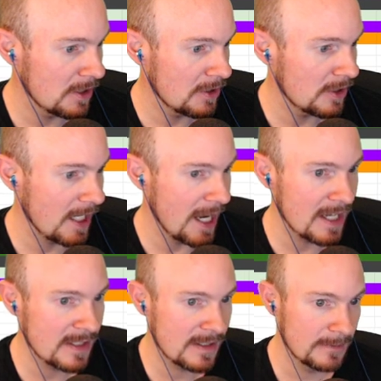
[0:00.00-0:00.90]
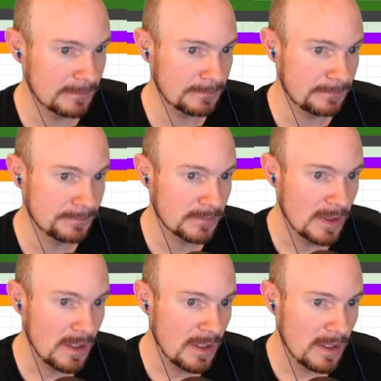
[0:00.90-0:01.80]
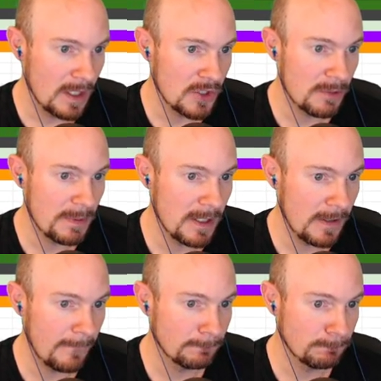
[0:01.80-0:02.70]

You're aghast. Engi B.